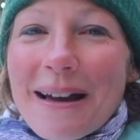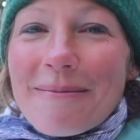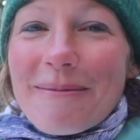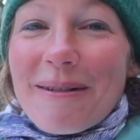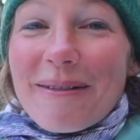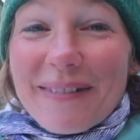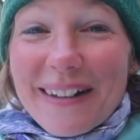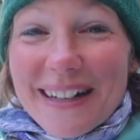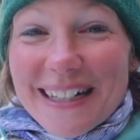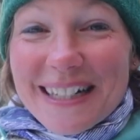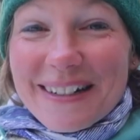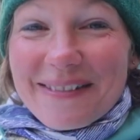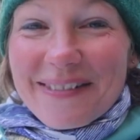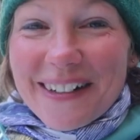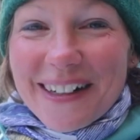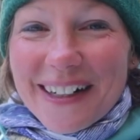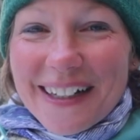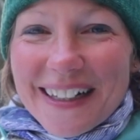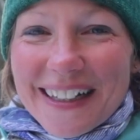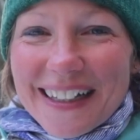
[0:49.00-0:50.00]
But first of
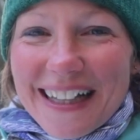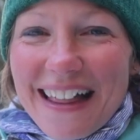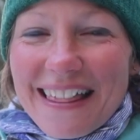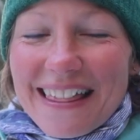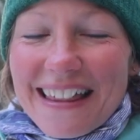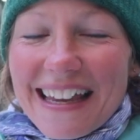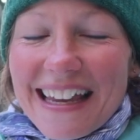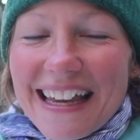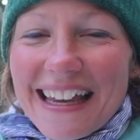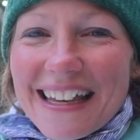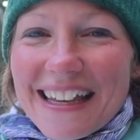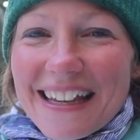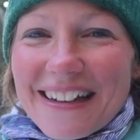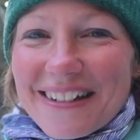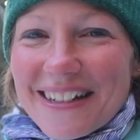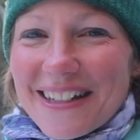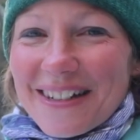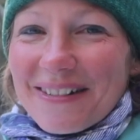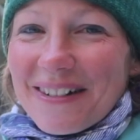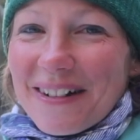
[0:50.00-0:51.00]
all, the
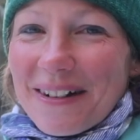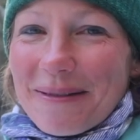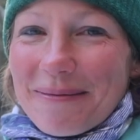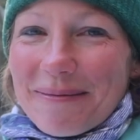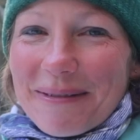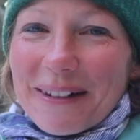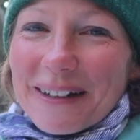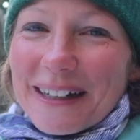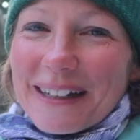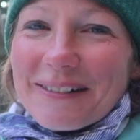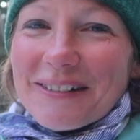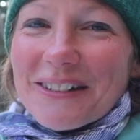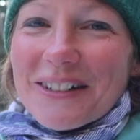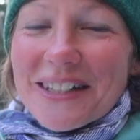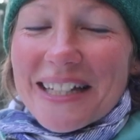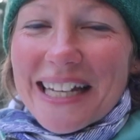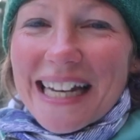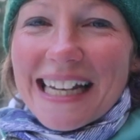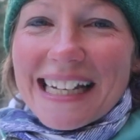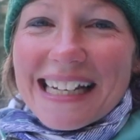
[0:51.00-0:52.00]
usual morning
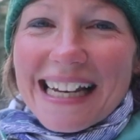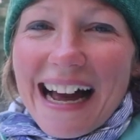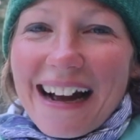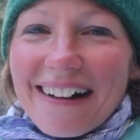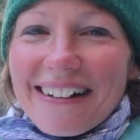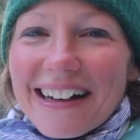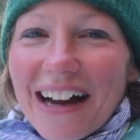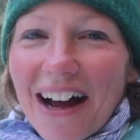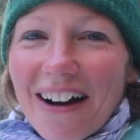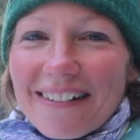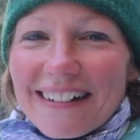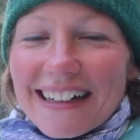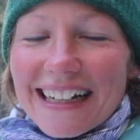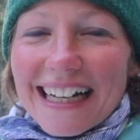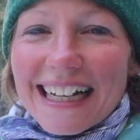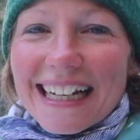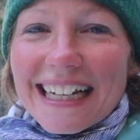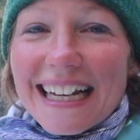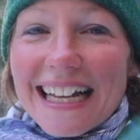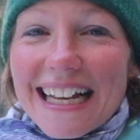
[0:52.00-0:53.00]
routine now in
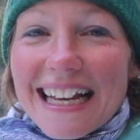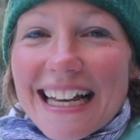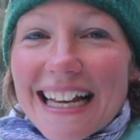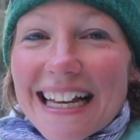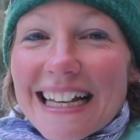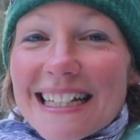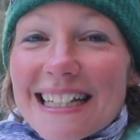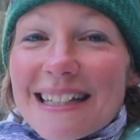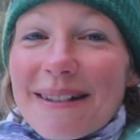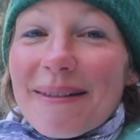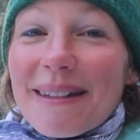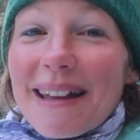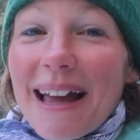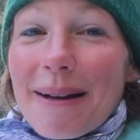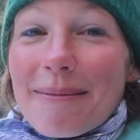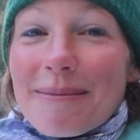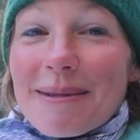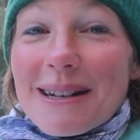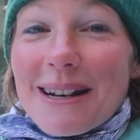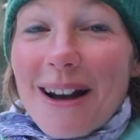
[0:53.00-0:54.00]
Oregon. Something
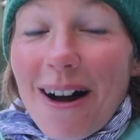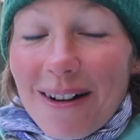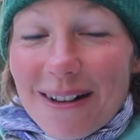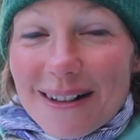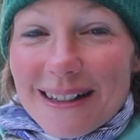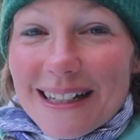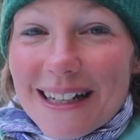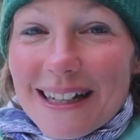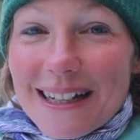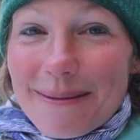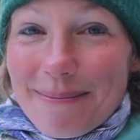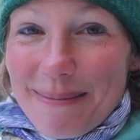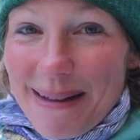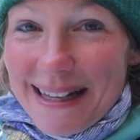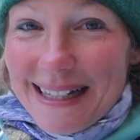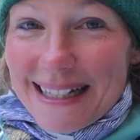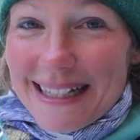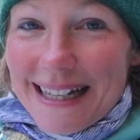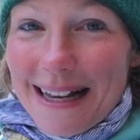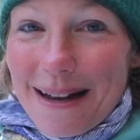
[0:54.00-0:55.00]
I'm not going to
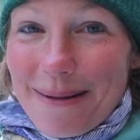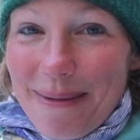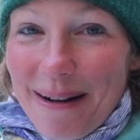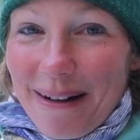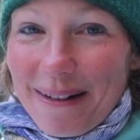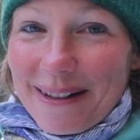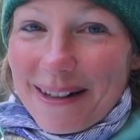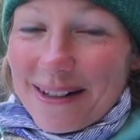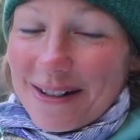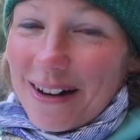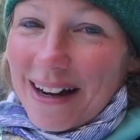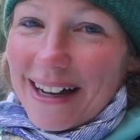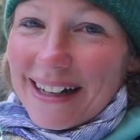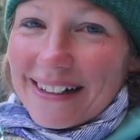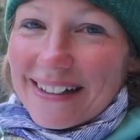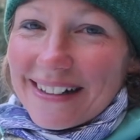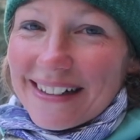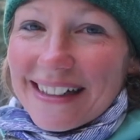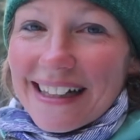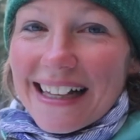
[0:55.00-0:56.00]
miss about the
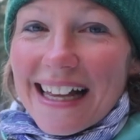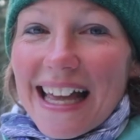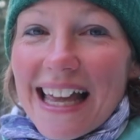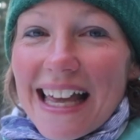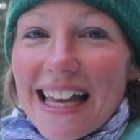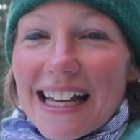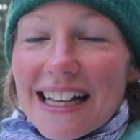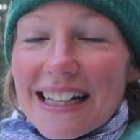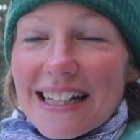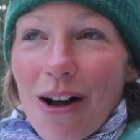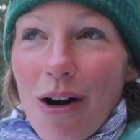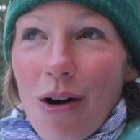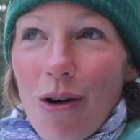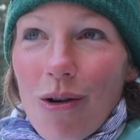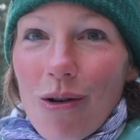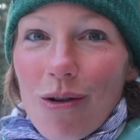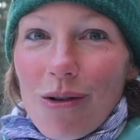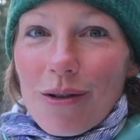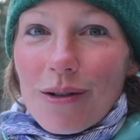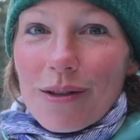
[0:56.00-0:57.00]
trail is
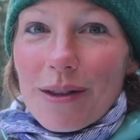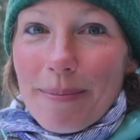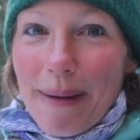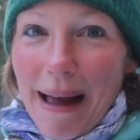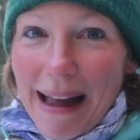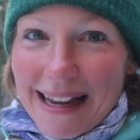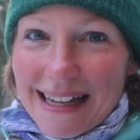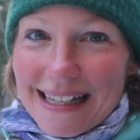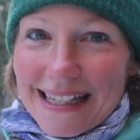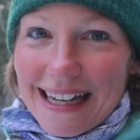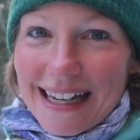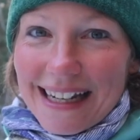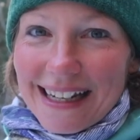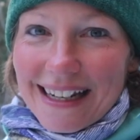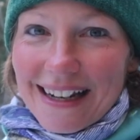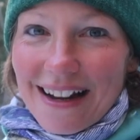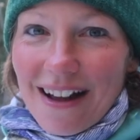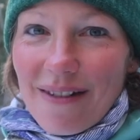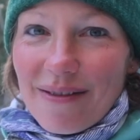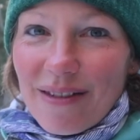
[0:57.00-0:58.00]
all the
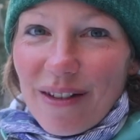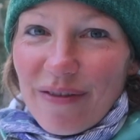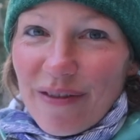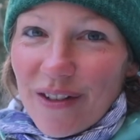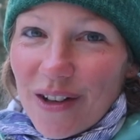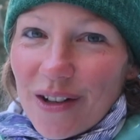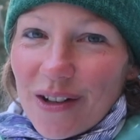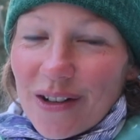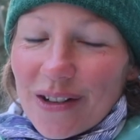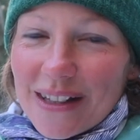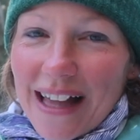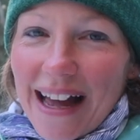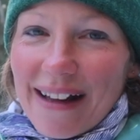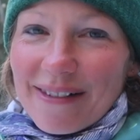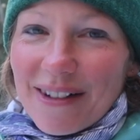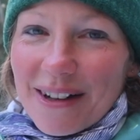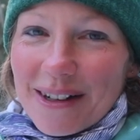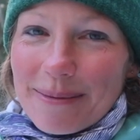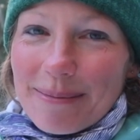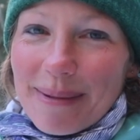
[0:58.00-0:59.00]
packaging of the food that
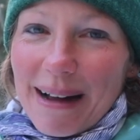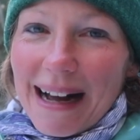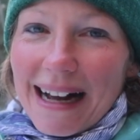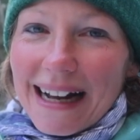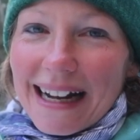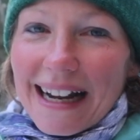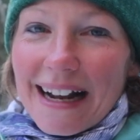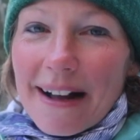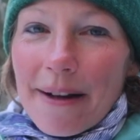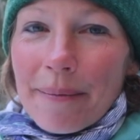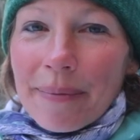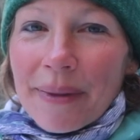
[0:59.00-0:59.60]
I've got to buy.